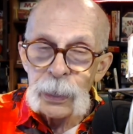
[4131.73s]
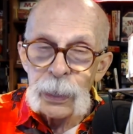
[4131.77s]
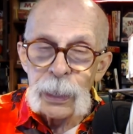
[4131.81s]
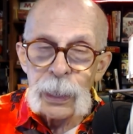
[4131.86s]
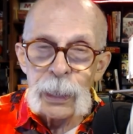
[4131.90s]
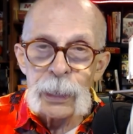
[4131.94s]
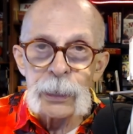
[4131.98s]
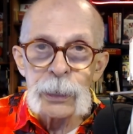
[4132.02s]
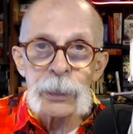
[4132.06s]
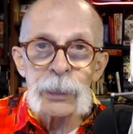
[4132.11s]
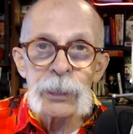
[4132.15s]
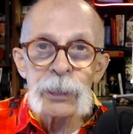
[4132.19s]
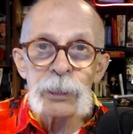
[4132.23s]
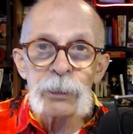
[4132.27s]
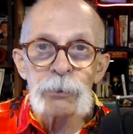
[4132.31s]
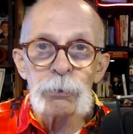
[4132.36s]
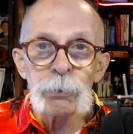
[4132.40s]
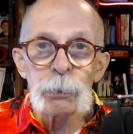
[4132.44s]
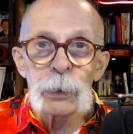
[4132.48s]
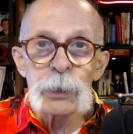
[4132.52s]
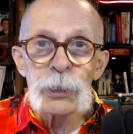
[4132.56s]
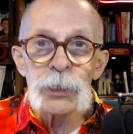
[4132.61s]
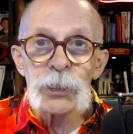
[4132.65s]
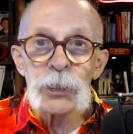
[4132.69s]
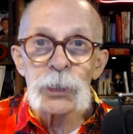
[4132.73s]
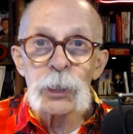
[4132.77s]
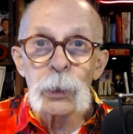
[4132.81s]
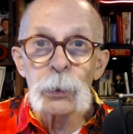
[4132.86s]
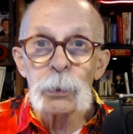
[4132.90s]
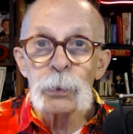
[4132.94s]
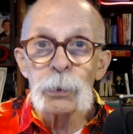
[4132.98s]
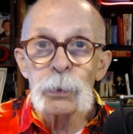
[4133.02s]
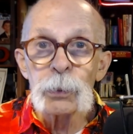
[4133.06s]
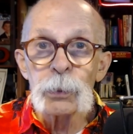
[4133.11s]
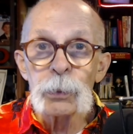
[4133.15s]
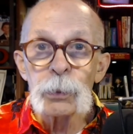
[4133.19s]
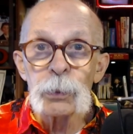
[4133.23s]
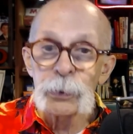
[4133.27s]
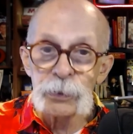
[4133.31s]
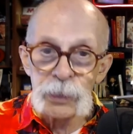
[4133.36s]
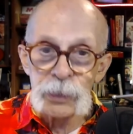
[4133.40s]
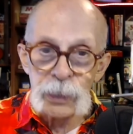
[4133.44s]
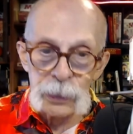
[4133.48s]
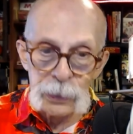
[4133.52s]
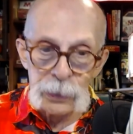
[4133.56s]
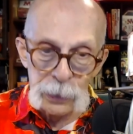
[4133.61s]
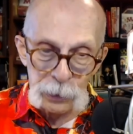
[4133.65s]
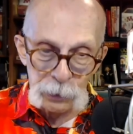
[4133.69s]
And a Gizwiz show
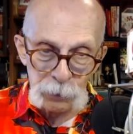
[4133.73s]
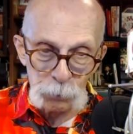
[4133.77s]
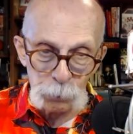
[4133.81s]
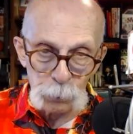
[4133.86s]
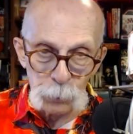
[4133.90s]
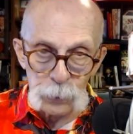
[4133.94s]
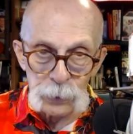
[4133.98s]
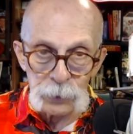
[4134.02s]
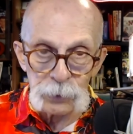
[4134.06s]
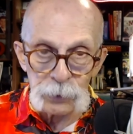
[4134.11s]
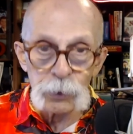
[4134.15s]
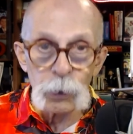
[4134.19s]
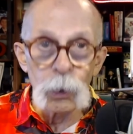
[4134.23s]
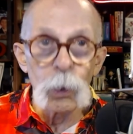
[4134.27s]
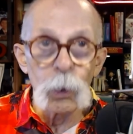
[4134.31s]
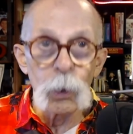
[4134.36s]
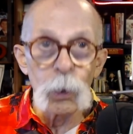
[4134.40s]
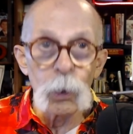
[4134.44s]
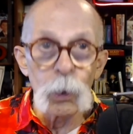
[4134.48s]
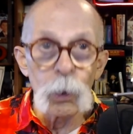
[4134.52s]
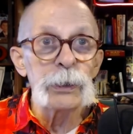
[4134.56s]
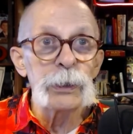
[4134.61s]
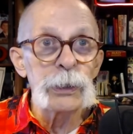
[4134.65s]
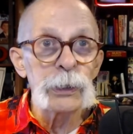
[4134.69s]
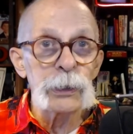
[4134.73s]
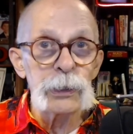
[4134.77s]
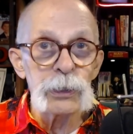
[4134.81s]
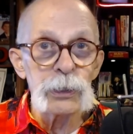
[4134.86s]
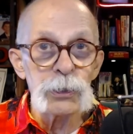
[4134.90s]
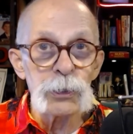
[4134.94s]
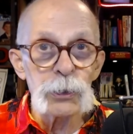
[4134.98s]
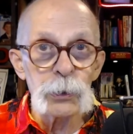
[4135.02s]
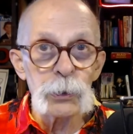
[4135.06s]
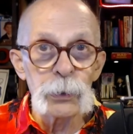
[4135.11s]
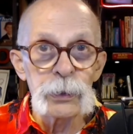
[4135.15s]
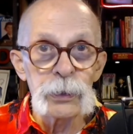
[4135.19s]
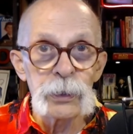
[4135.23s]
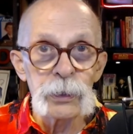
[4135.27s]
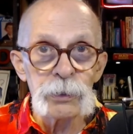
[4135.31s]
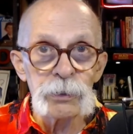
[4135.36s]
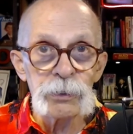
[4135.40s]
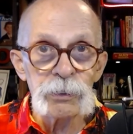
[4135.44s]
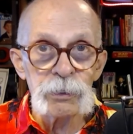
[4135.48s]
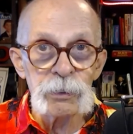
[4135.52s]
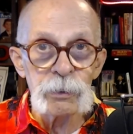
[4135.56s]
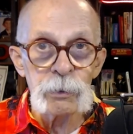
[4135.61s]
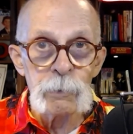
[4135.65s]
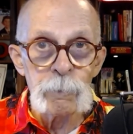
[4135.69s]
Thursday next week. So hopefully you can join
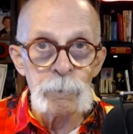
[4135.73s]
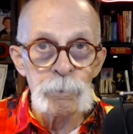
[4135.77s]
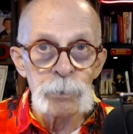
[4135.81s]
us,